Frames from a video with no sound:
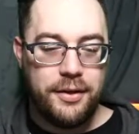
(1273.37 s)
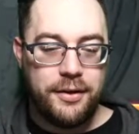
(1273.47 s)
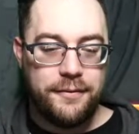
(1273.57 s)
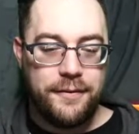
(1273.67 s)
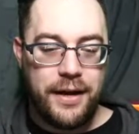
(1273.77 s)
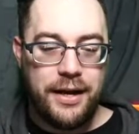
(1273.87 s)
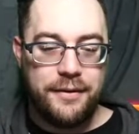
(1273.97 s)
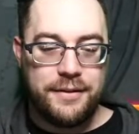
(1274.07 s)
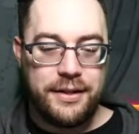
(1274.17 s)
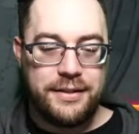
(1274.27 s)
5,
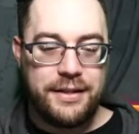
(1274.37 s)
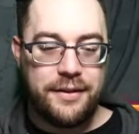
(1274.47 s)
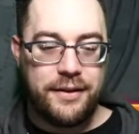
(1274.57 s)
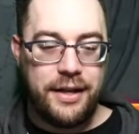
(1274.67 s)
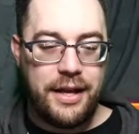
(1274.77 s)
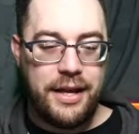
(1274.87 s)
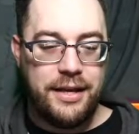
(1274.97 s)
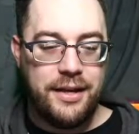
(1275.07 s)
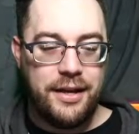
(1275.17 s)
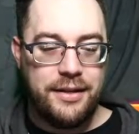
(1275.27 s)
6, 7, 8,
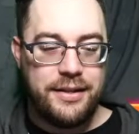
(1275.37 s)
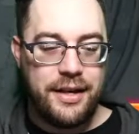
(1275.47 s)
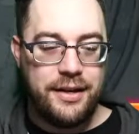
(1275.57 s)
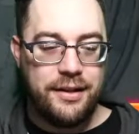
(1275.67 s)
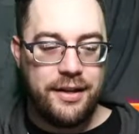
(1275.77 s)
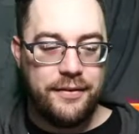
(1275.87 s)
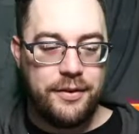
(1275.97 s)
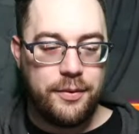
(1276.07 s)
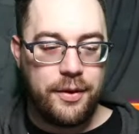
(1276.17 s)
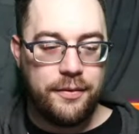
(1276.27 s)
9, 10, 11,
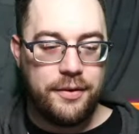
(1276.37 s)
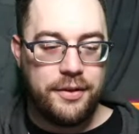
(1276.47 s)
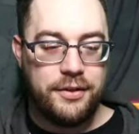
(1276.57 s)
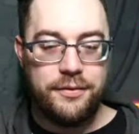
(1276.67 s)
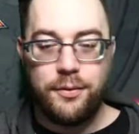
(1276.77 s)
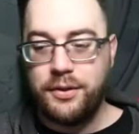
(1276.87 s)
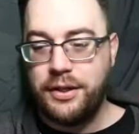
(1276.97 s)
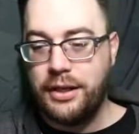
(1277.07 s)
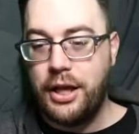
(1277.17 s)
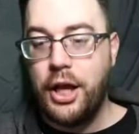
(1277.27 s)
12, 13,
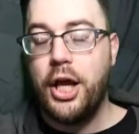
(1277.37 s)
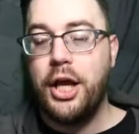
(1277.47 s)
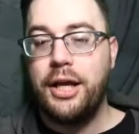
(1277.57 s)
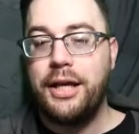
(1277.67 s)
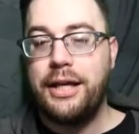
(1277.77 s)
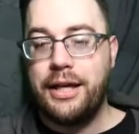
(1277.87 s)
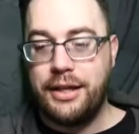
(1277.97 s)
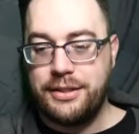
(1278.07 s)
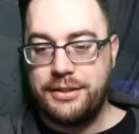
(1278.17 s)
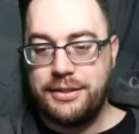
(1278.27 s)
14.
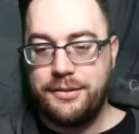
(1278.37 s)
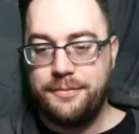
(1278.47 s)
Yikes.